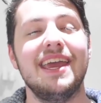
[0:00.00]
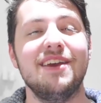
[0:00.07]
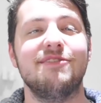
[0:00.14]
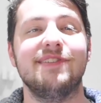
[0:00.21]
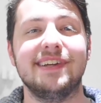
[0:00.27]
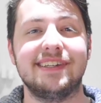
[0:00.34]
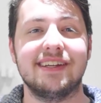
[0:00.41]

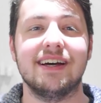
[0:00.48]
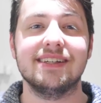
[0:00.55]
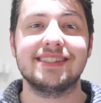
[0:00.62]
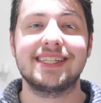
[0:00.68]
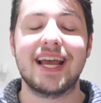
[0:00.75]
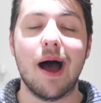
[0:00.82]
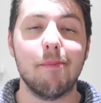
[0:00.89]
if it
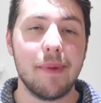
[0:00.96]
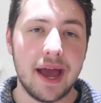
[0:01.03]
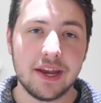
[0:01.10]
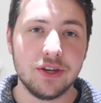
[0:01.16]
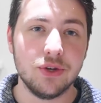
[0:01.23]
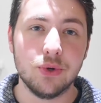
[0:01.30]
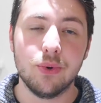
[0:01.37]
does come
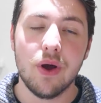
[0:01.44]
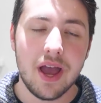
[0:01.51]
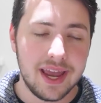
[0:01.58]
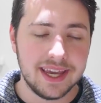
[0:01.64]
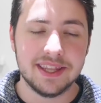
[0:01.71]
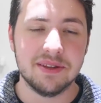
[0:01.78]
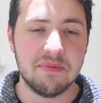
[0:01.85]
at you
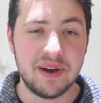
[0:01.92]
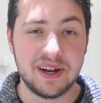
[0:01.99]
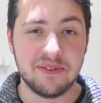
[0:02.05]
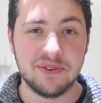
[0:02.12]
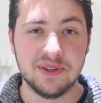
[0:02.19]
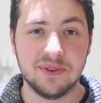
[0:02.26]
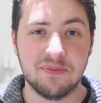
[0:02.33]
in the
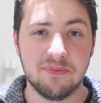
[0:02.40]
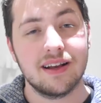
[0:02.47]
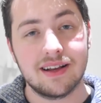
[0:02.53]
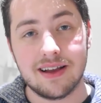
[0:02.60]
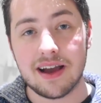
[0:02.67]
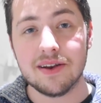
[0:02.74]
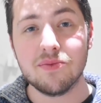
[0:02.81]
battlefield.
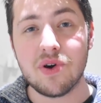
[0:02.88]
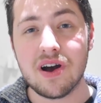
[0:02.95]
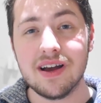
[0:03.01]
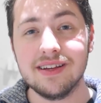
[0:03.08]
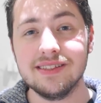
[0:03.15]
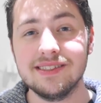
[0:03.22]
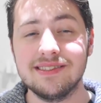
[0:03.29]

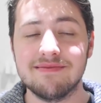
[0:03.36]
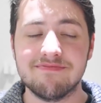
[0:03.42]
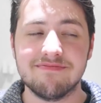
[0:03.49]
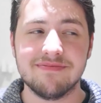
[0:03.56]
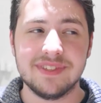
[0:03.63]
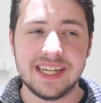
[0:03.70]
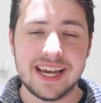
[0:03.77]
Gun-wise,
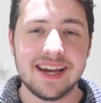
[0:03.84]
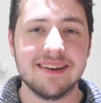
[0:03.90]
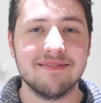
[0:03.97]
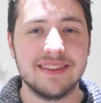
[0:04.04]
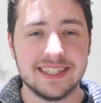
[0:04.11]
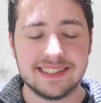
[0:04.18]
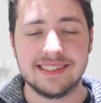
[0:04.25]

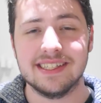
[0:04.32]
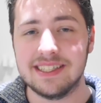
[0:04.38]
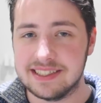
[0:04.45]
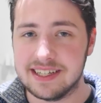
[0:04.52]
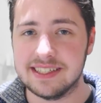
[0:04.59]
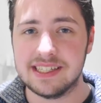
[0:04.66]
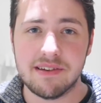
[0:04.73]
yeah, this
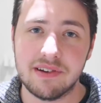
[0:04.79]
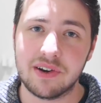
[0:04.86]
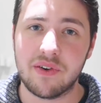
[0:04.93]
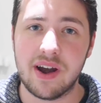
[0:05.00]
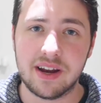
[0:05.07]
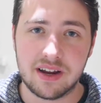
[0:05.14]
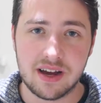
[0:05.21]
thing does have a
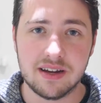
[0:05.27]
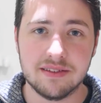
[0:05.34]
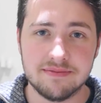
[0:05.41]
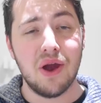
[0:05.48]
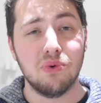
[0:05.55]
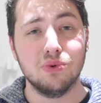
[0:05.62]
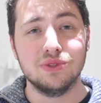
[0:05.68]
great gun.
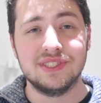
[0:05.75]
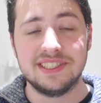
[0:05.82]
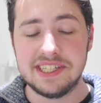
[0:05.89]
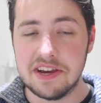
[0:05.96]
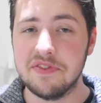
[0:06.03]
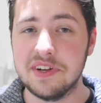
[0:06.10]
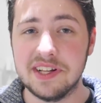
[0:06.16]
I will
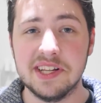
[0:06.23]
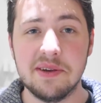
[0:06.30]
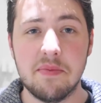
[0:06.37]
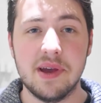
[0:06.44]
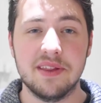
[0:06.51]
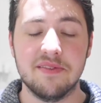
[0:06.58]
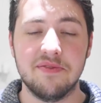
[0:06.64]
definitely
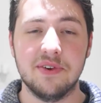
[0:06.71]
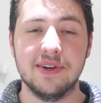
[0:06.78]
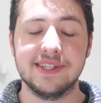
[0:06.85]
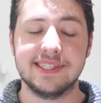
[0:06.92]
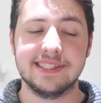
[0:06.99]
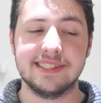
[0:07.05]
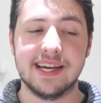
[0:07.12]
be the
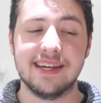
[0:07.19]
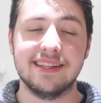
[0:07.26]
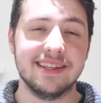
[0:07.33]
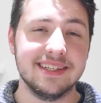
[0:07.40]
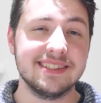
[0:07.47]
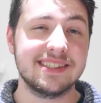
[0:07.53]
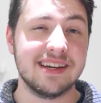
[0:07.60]
first to say
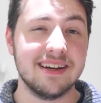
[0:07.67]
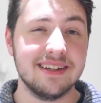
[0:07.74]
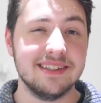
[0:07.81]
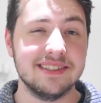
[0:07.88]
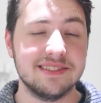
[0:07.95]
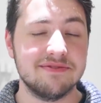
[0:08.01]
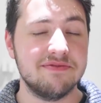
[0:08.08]
that this gun
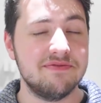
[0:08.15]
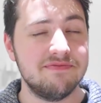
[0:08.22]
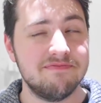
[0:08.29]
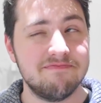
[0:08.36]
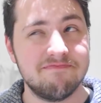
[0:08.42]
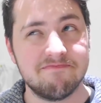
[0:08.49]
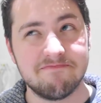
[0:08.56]
is
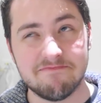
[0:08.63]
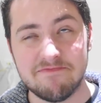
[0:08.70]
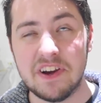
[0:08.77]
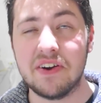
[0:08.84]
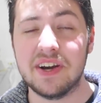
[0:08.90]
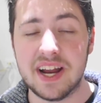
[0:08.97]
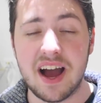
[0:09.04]

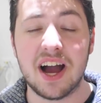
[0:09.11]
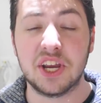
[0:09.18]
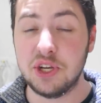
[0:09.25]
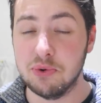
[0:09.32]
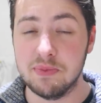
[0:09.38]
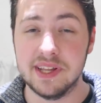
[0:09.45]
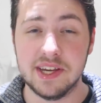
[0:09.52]
very
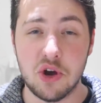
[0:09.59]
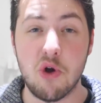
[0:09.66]
arguably